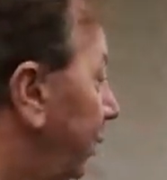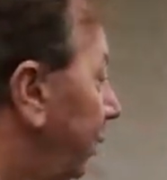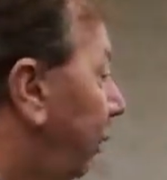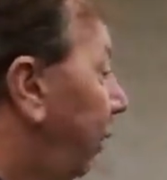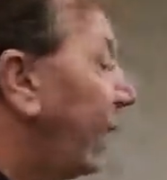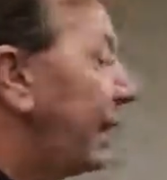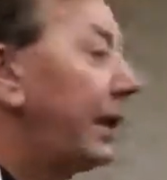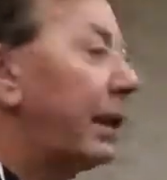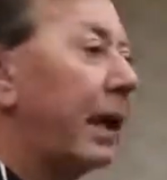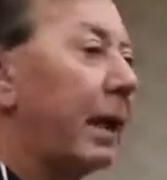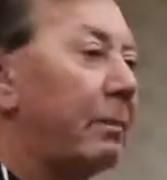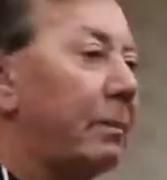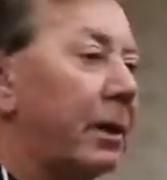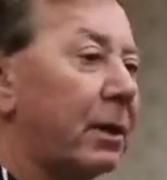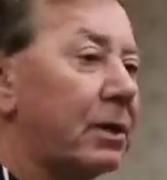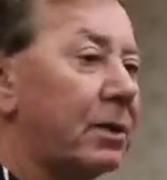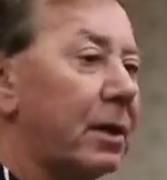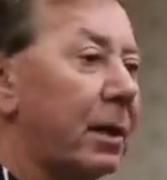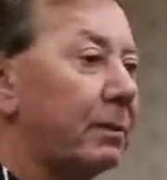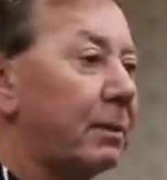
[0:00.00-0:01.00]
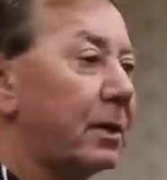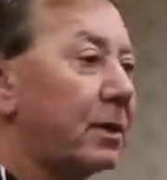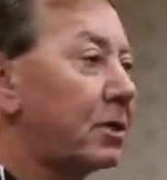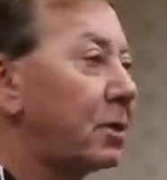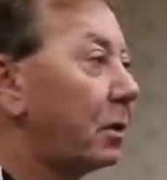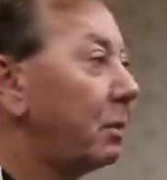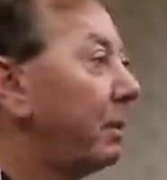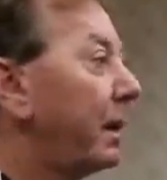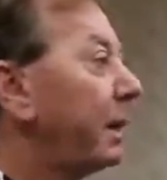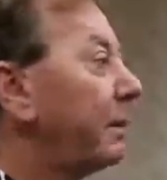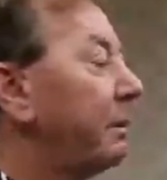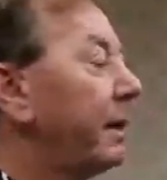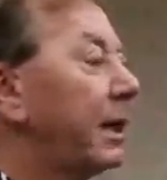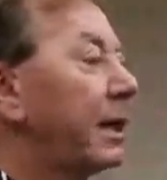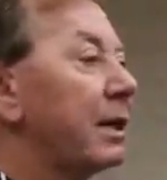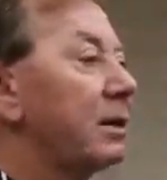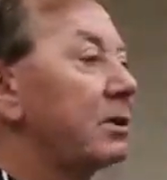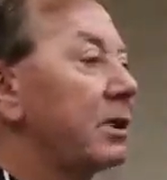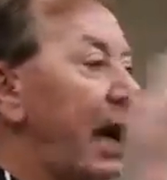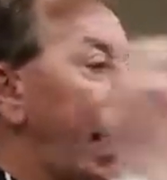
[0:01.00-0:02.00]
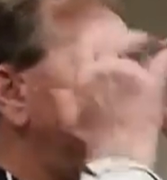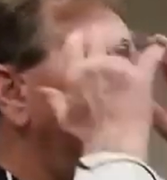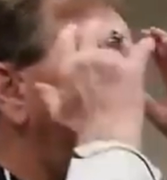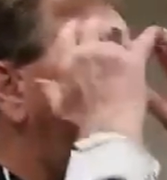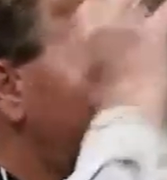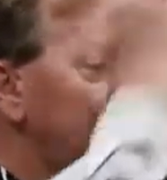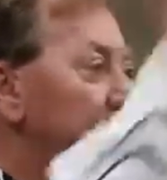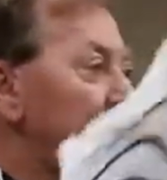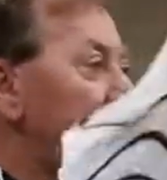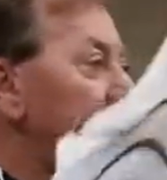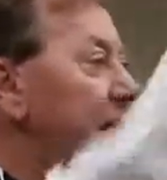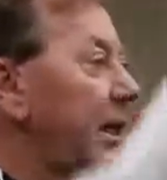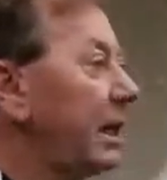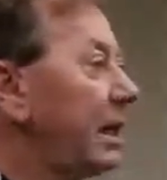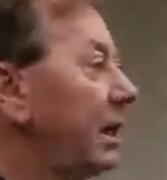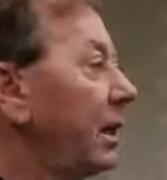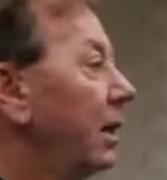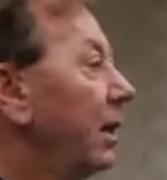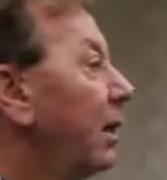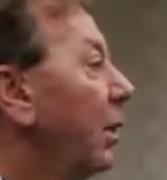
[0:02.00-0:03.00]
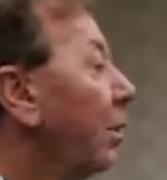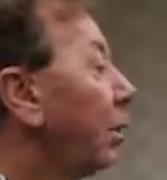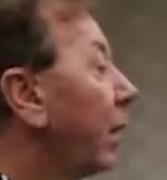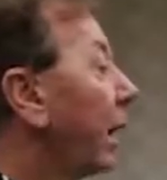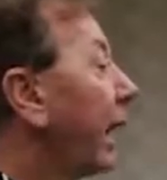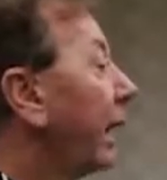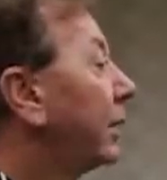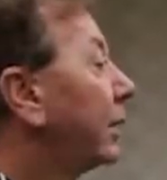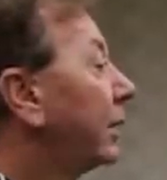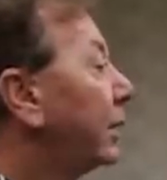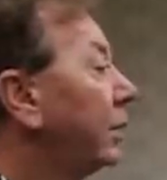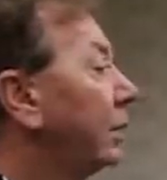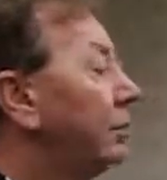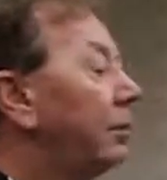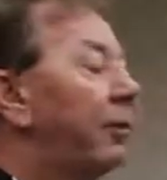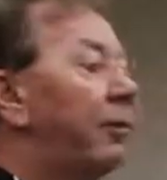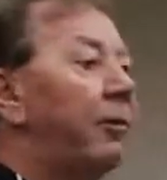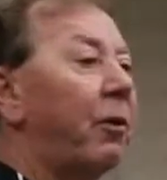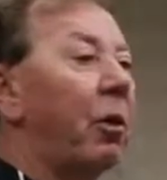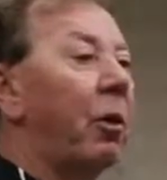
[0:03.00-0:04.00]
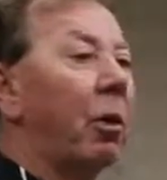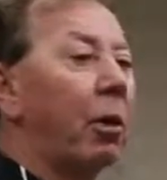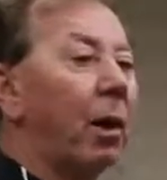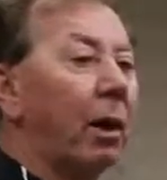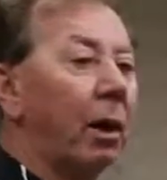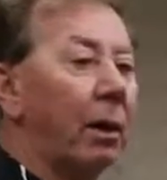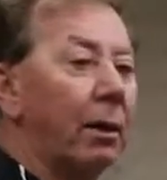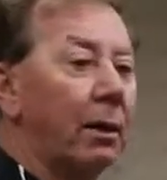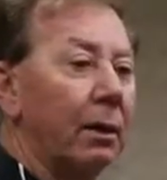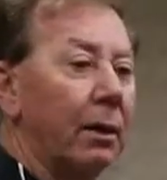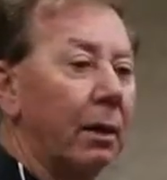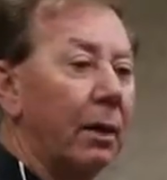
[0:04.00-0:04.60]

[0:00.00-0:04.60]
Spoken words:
Why did I build something so big? Because I can see what I couldn't before.